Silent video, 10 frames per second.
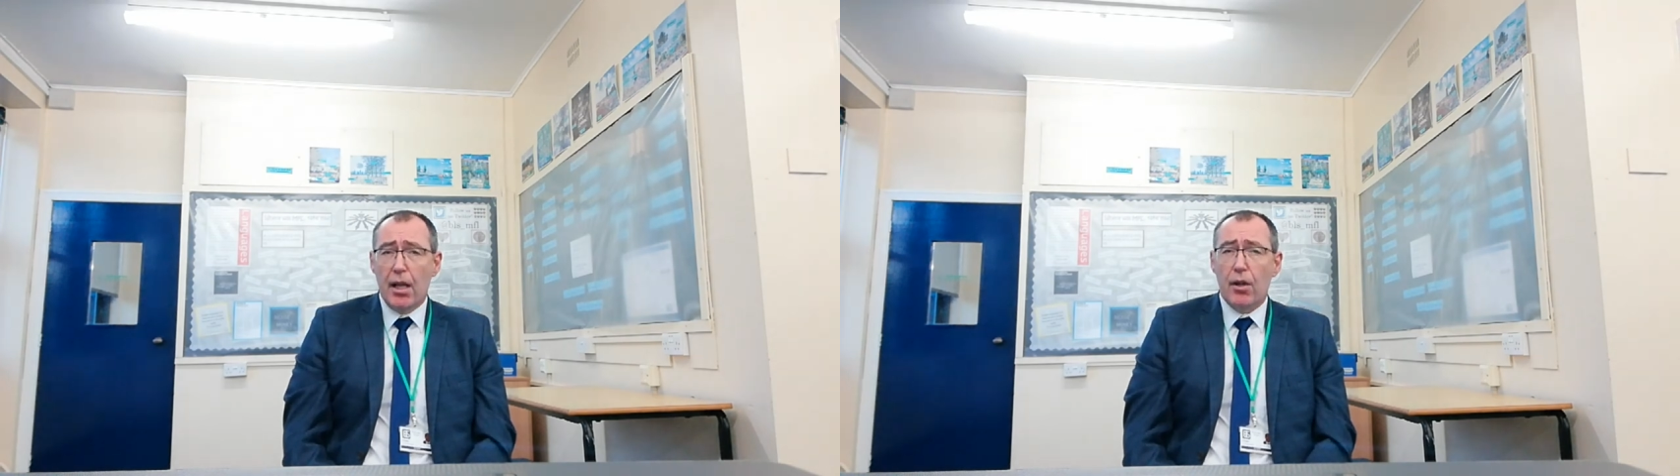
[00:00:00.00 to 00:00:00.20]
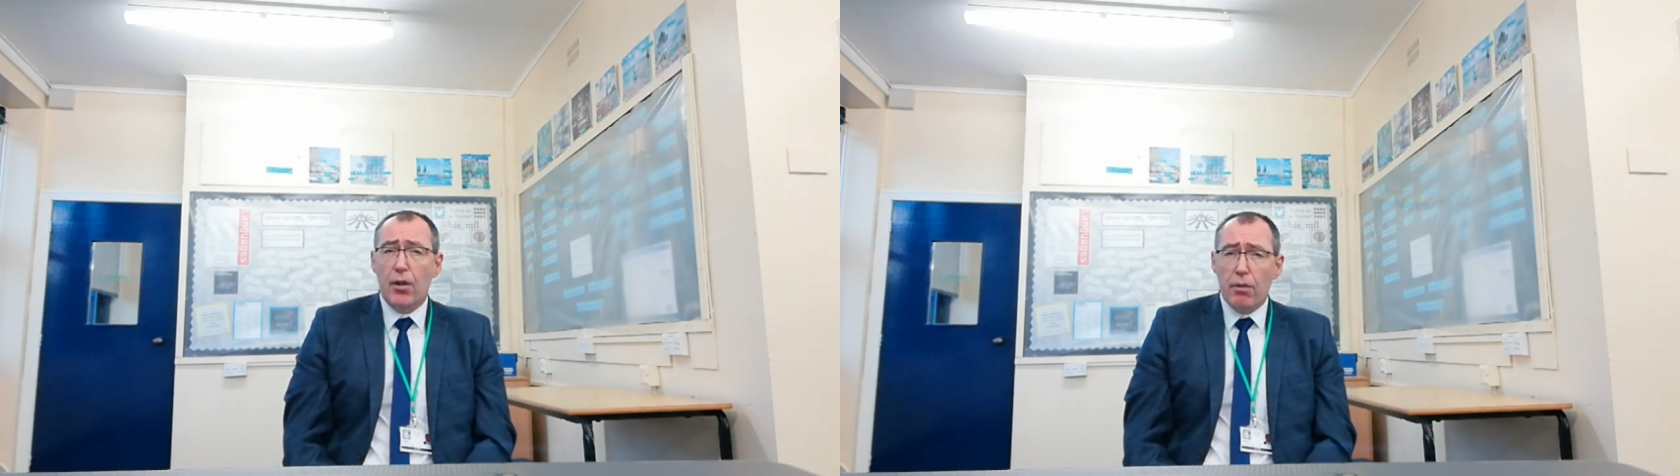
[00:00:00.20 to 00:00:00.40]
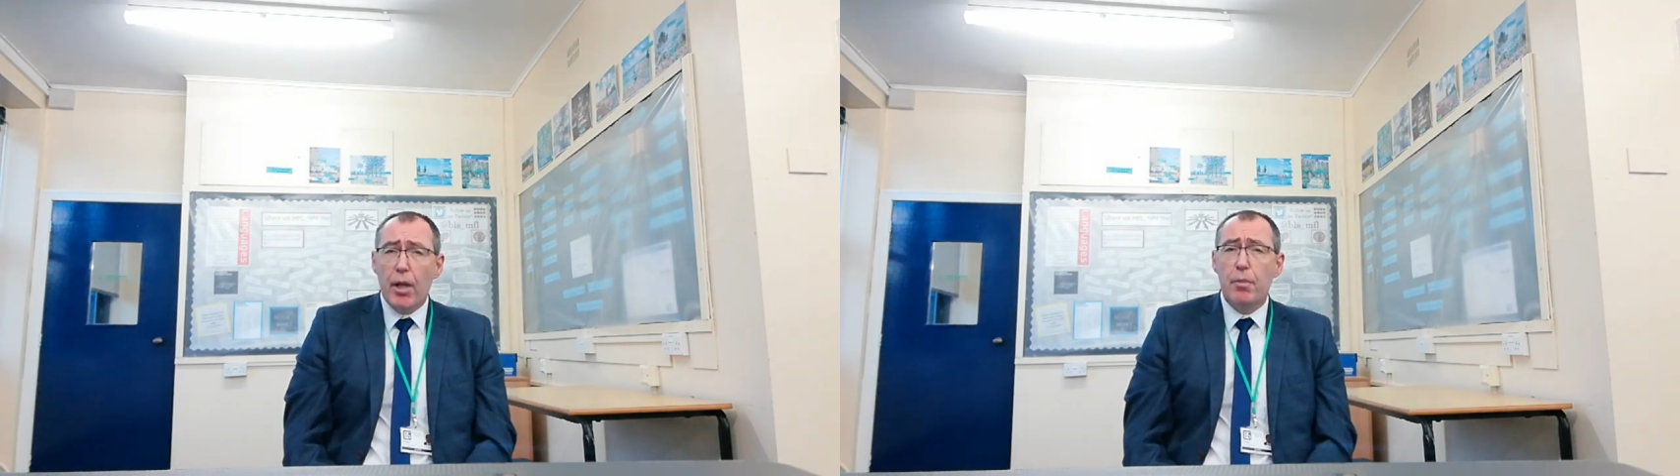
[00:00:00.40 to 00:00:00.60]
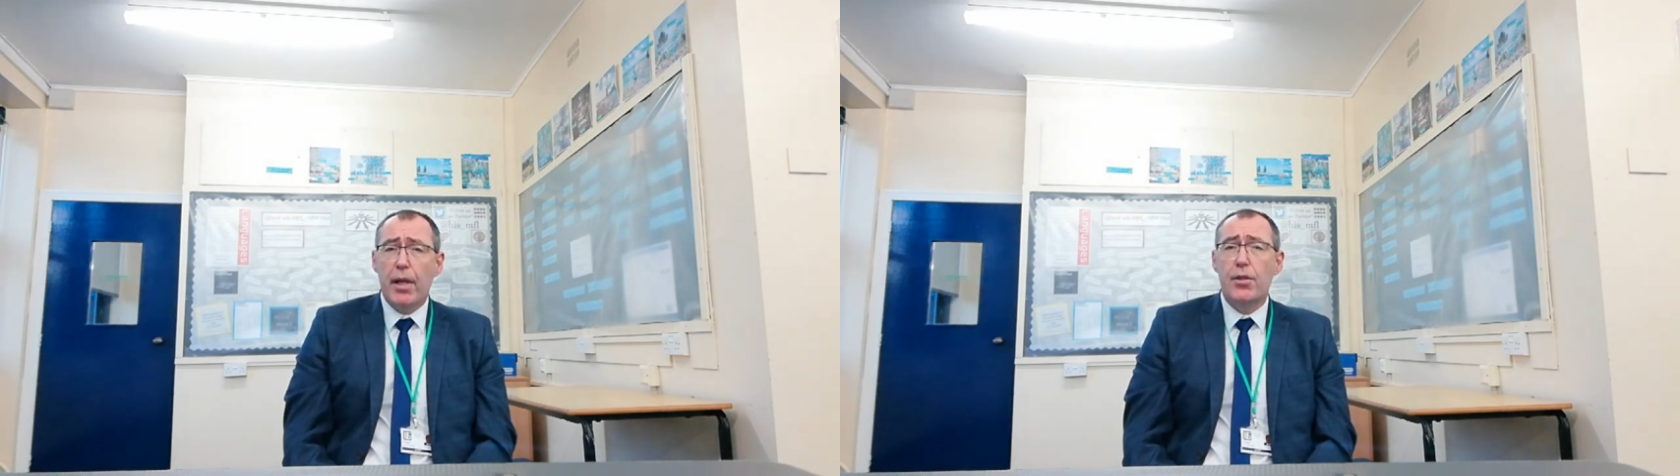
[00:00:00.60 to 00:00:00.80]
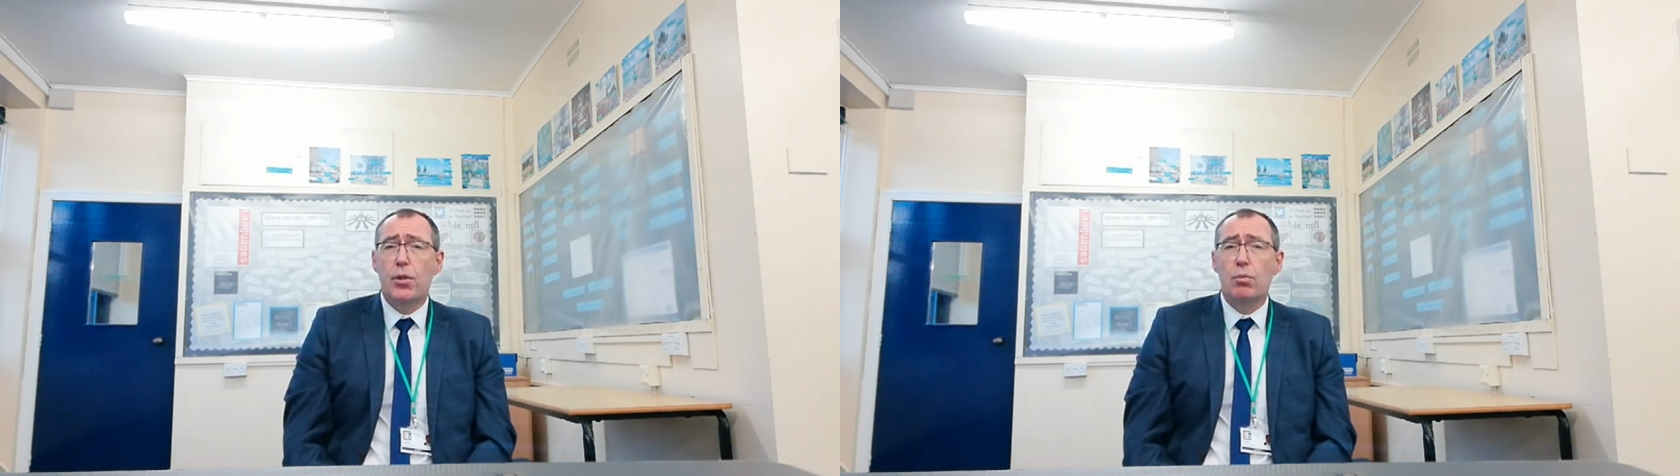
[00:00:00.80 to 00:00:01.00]
a great
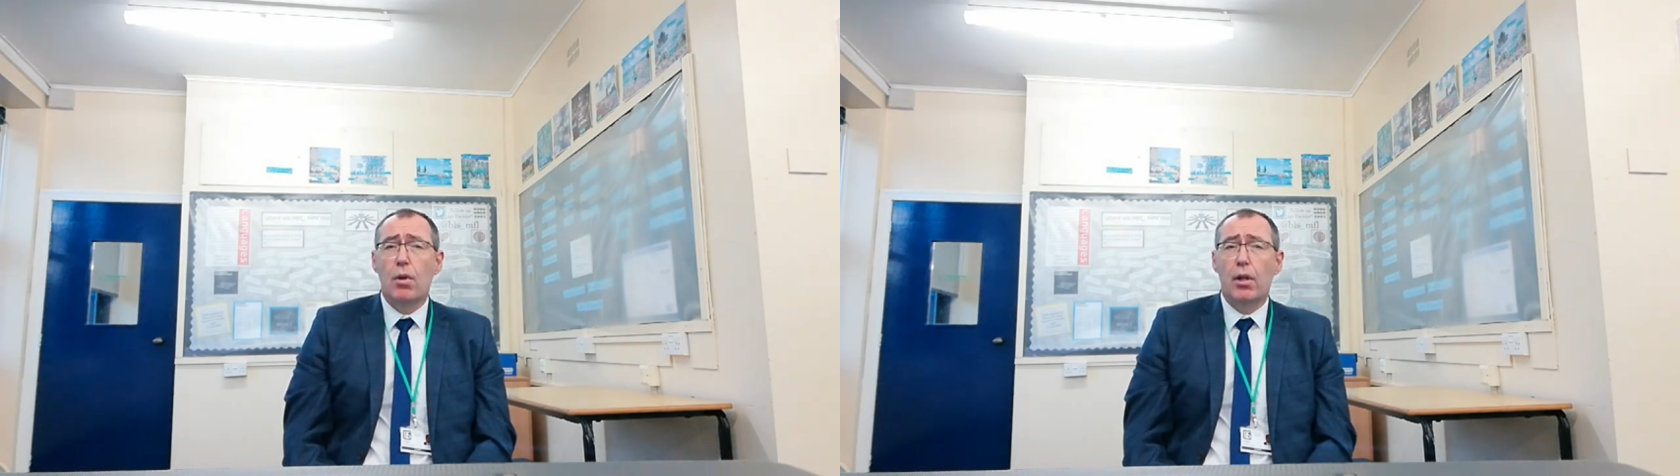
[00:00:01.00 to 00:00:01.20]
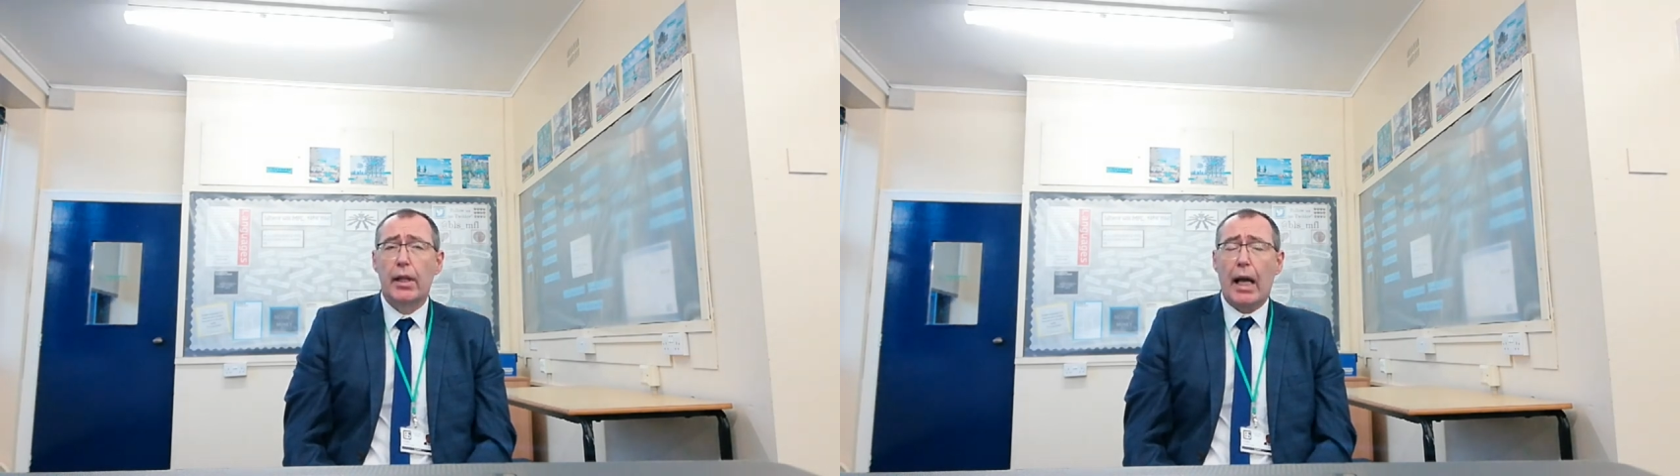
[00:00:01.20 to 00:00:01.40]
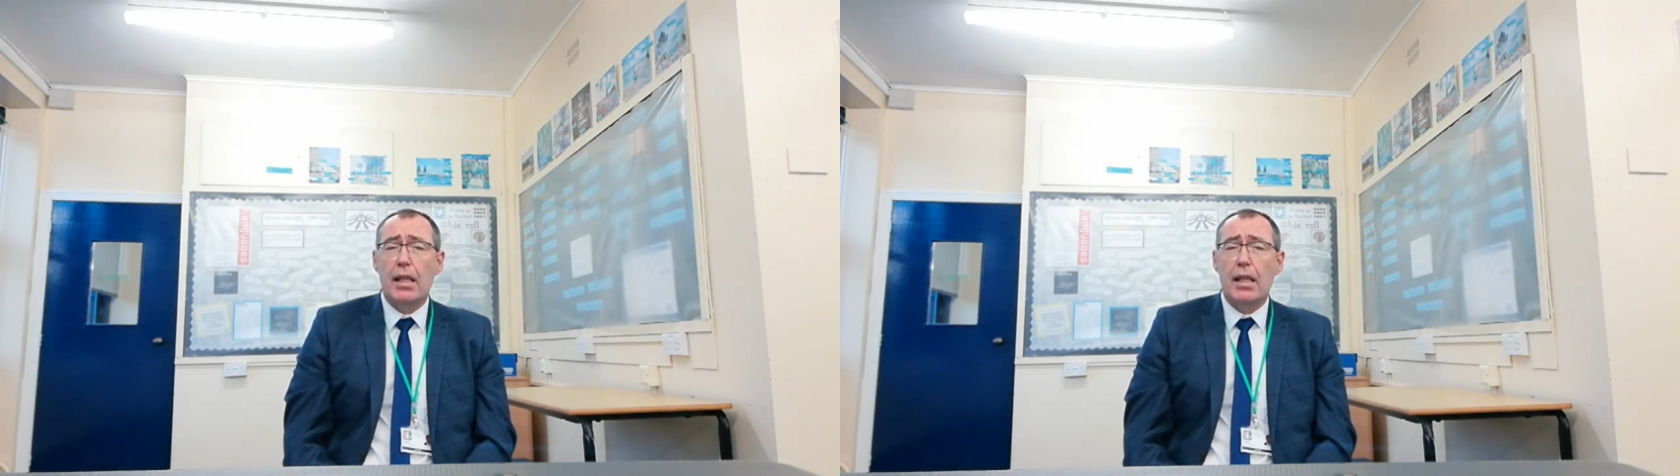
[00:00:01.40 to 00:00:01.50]
place to work